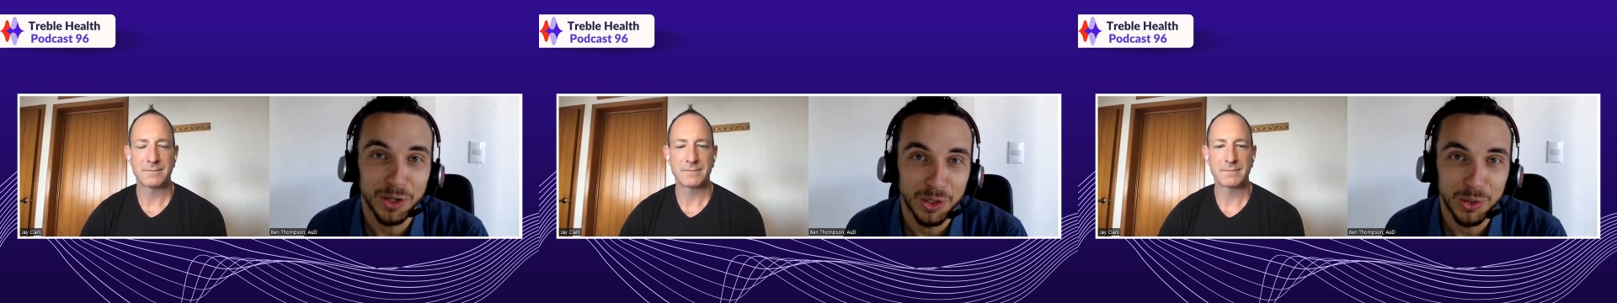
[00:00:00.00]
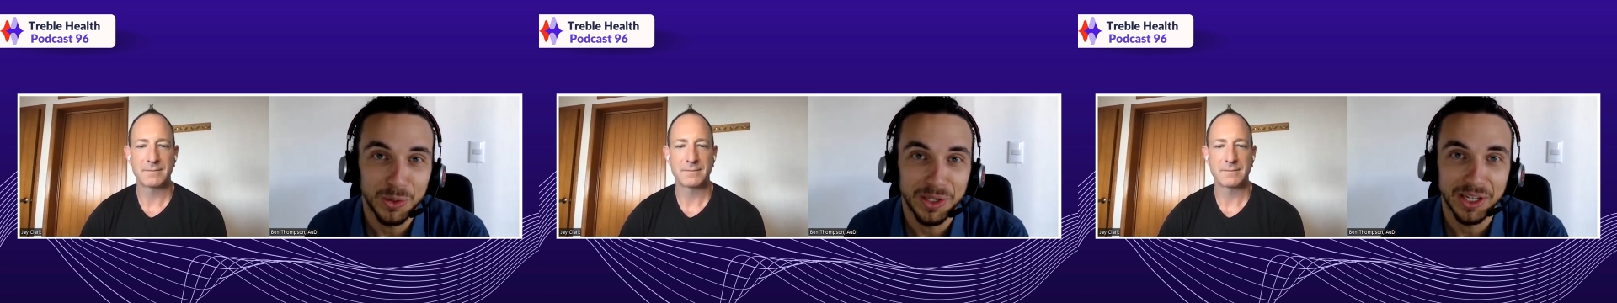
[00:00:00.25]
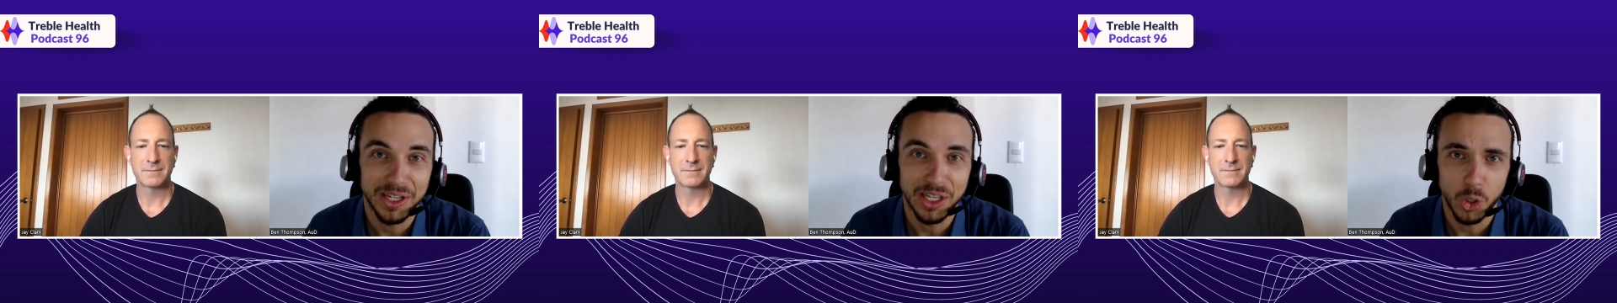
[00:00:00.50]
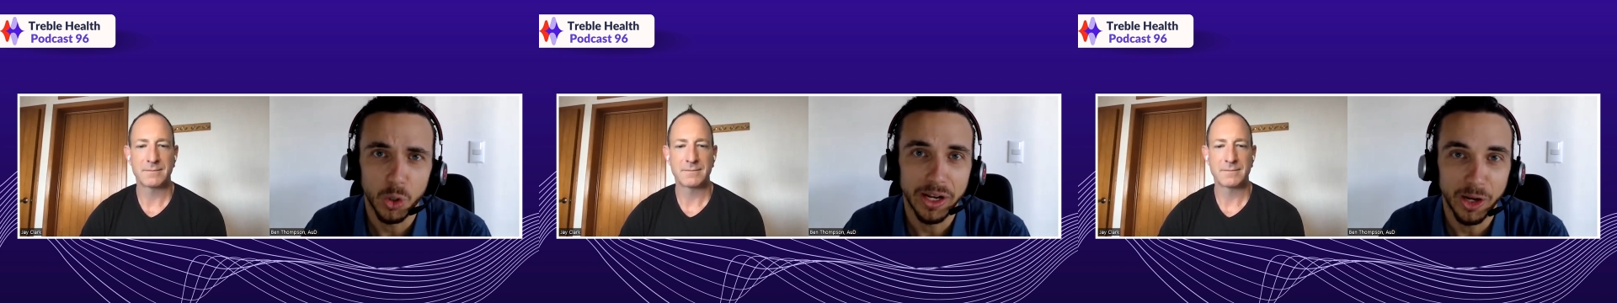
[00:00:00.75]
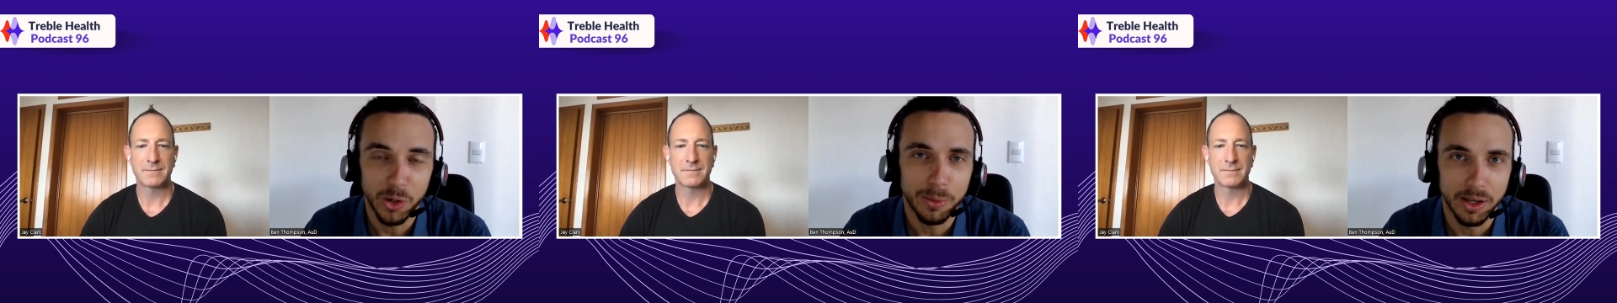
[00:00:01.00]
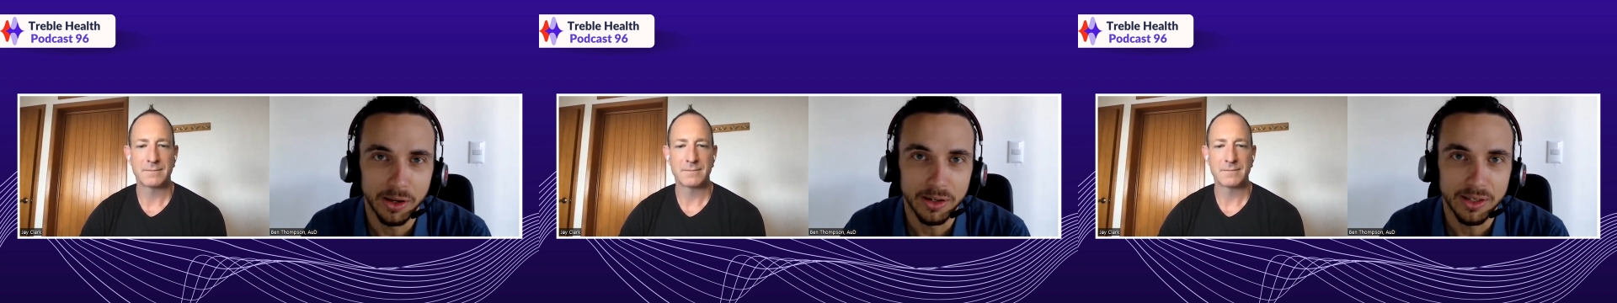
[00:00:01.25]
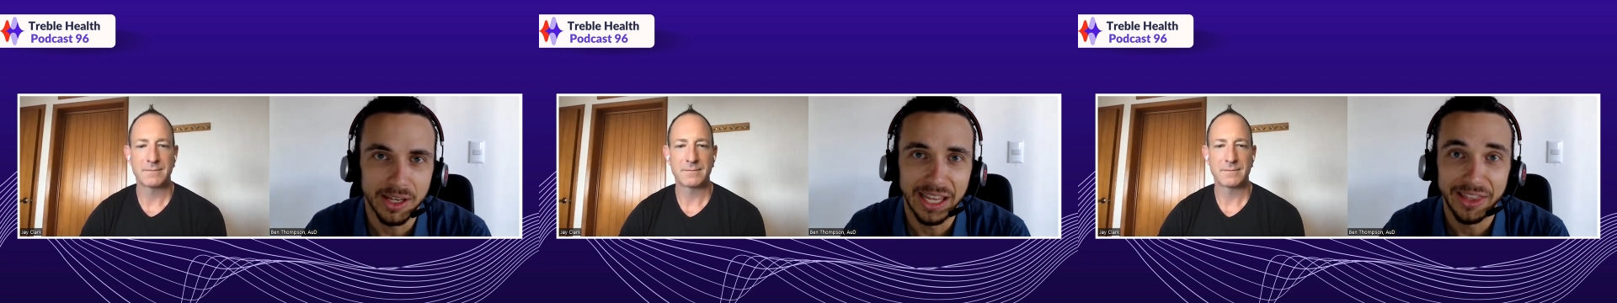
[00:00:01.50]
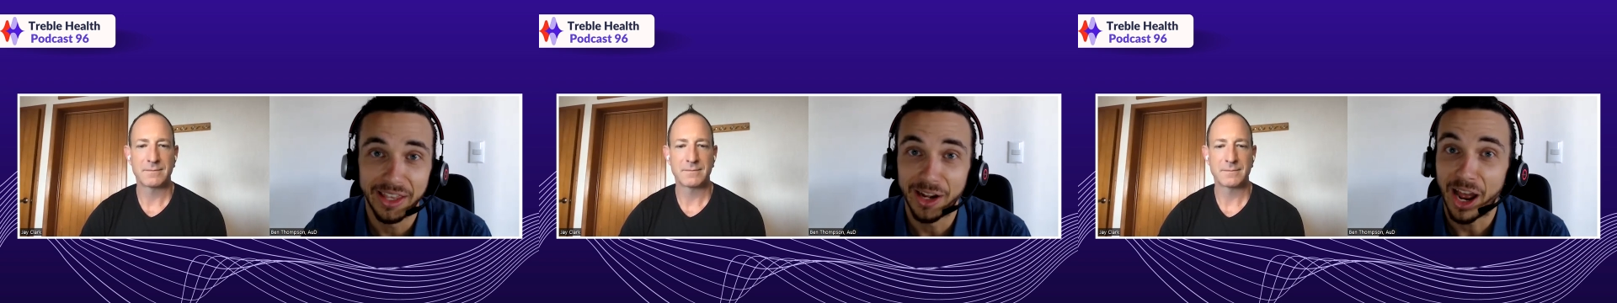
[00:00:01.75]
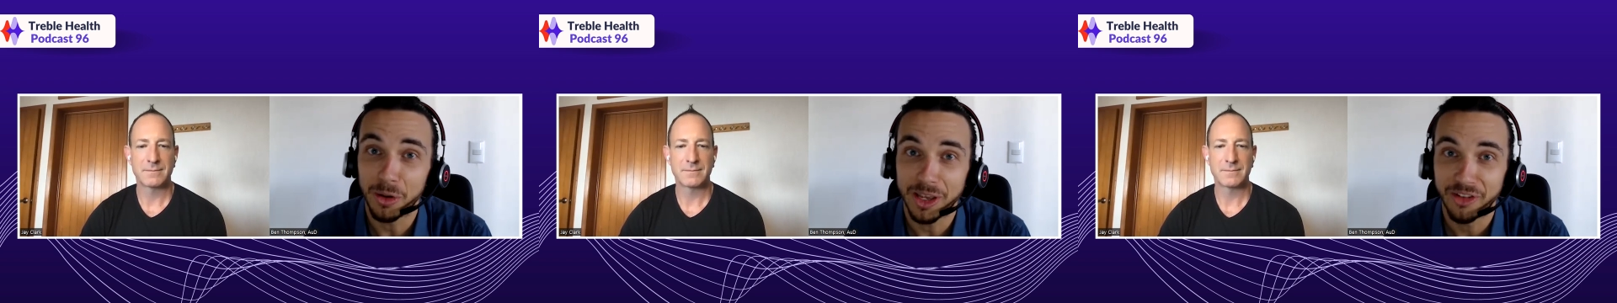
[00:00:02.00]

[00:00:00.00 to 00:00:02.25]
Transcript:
Speaker 1: using your earplugs, and then I'll